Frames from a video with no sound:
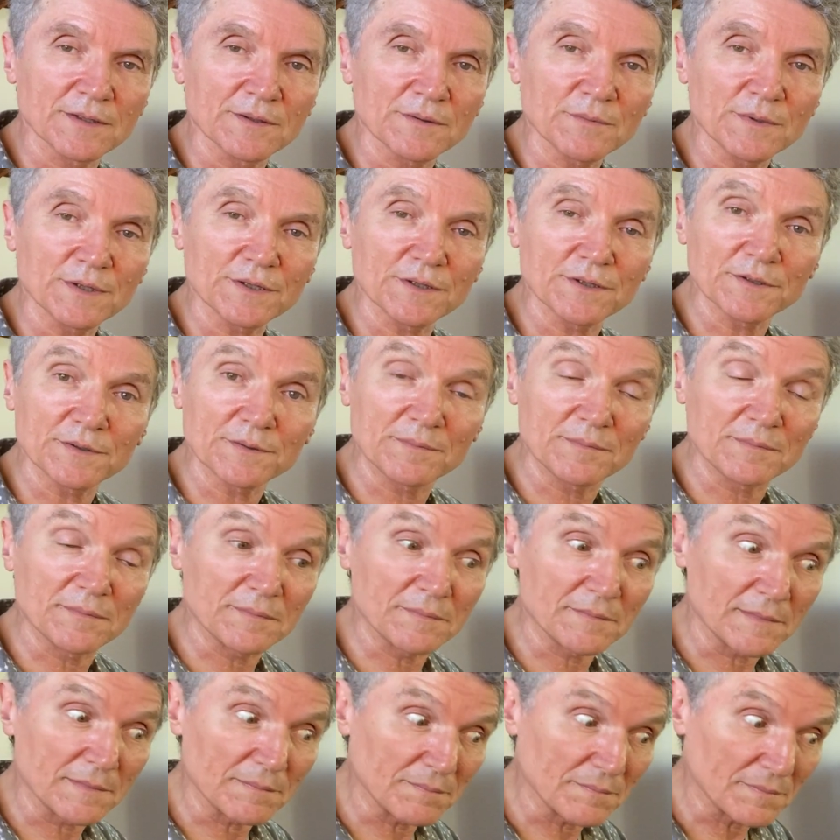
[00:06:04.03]
We could,
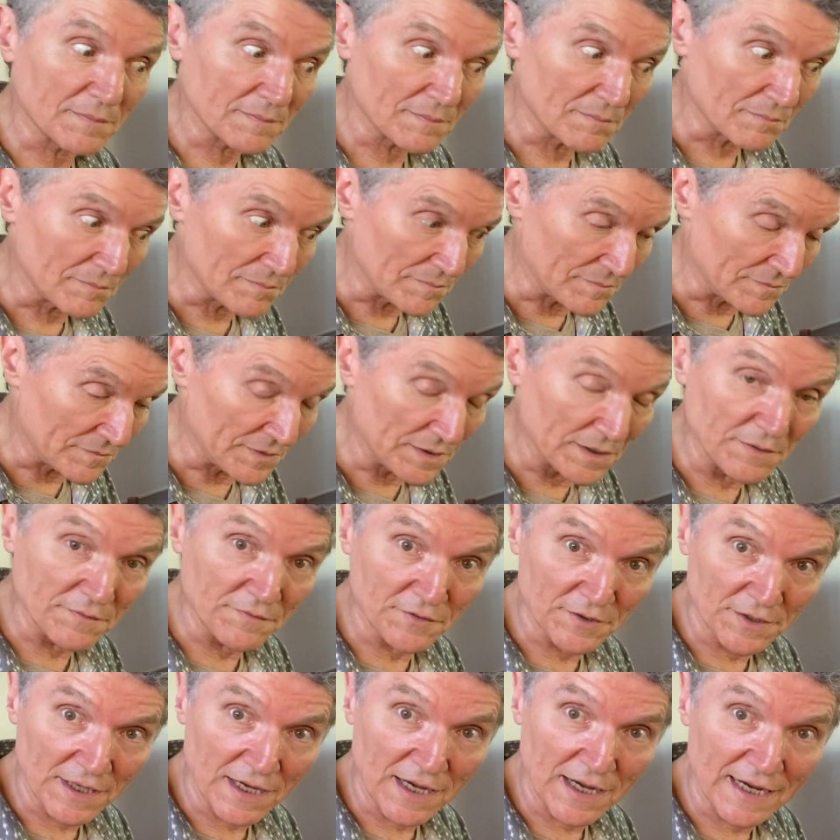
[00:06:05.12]
for
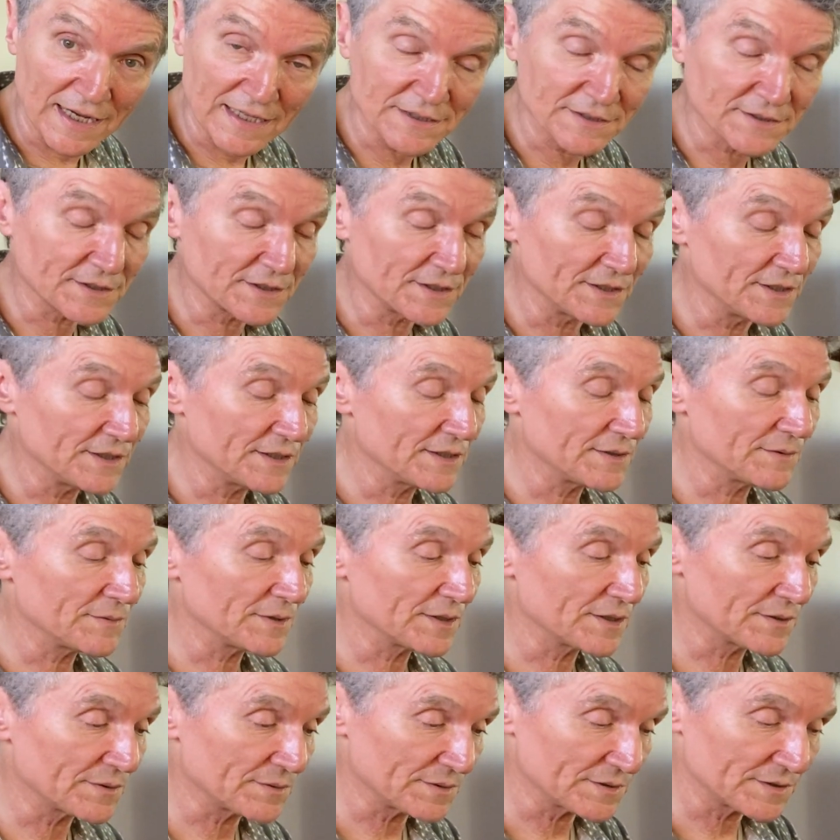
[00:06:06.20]
the highest good, and we
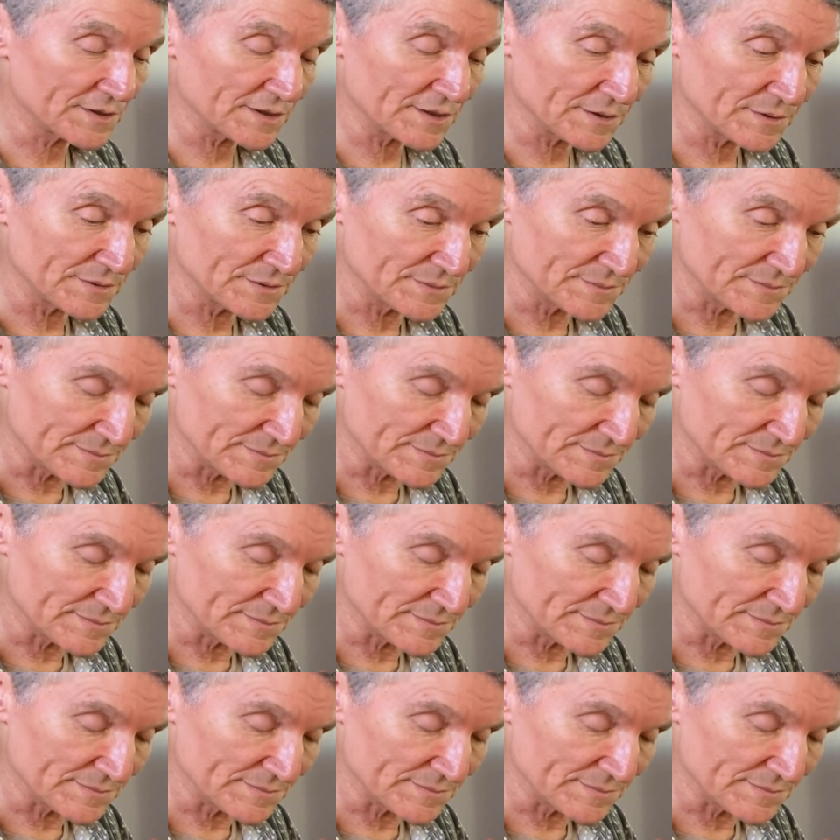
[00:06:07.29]
could also,